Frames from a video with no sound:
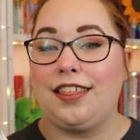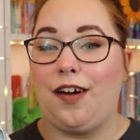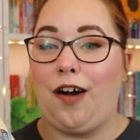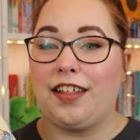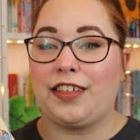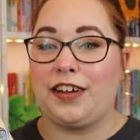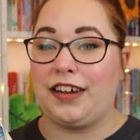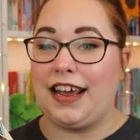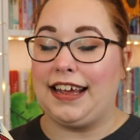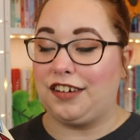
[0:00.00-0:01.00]
The
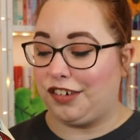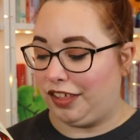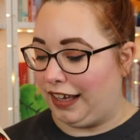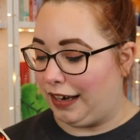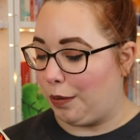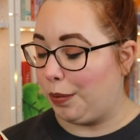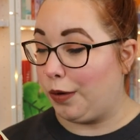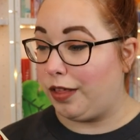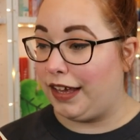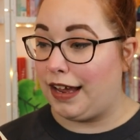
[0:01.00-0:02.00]
author, Angeline
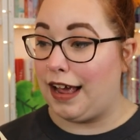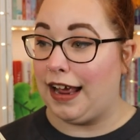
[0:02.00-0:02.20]
Bouley,